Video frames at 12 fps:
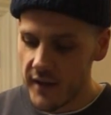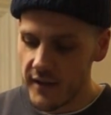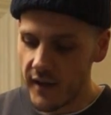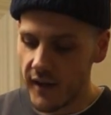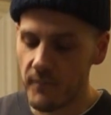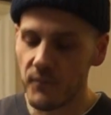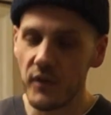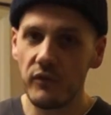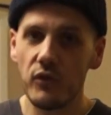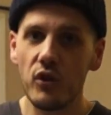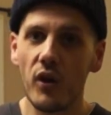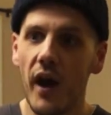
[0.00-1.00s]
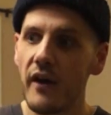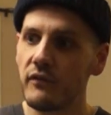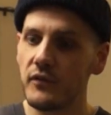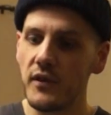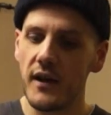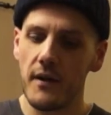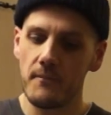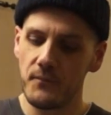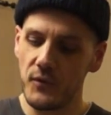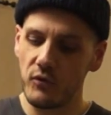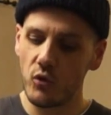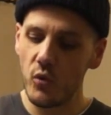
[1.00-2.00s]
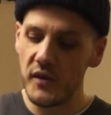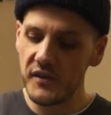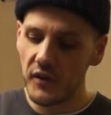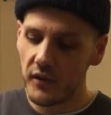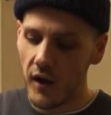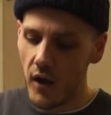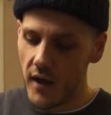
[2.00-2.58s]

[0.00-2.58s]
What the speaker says: If you have the squeezer,